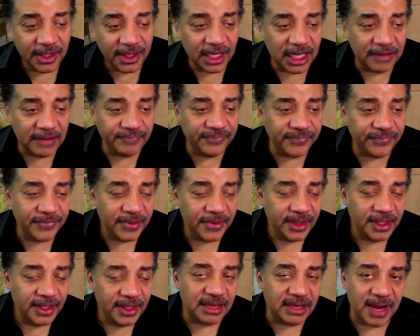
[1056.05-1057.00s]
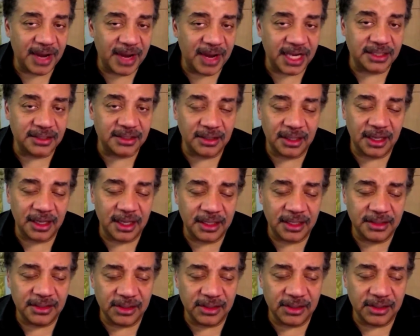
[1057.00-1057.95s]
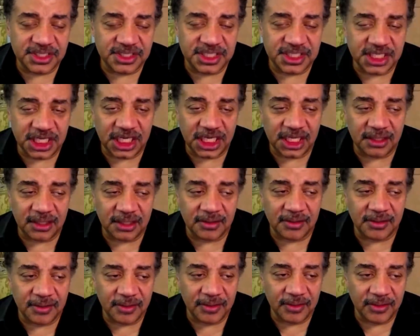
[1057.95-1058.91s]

They might, see